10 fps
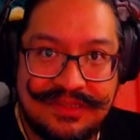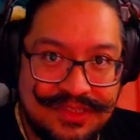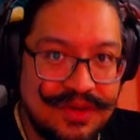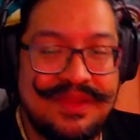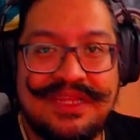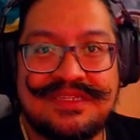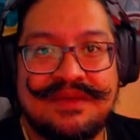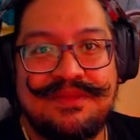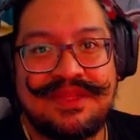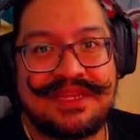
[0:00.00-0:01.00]
Join these
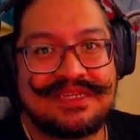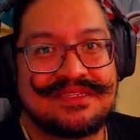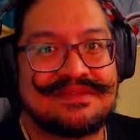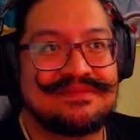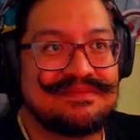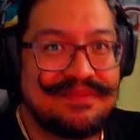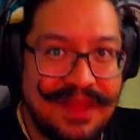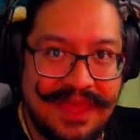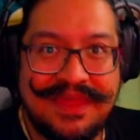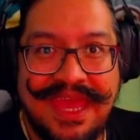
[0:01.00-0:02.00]
communities,
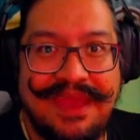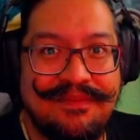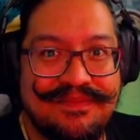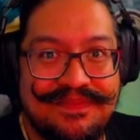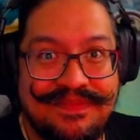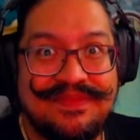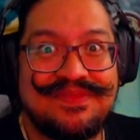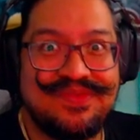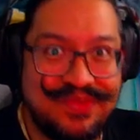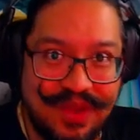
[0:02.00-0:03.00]
play the game,
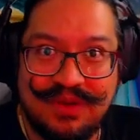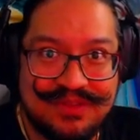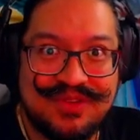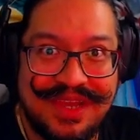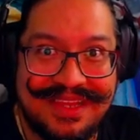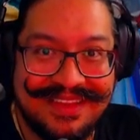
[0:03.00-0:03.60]
don't trade.